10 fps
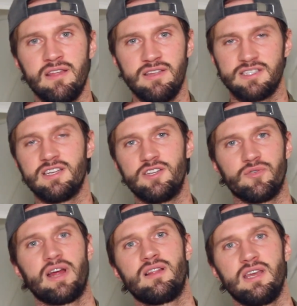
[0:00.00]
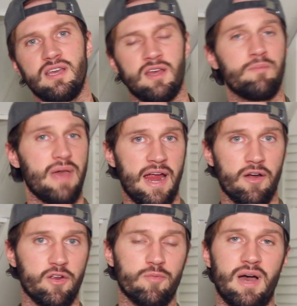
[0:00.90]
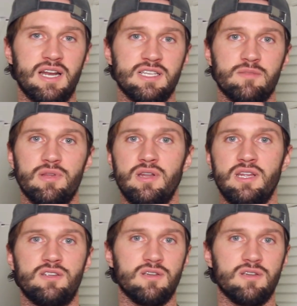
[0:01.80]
this could directly impair your body's ability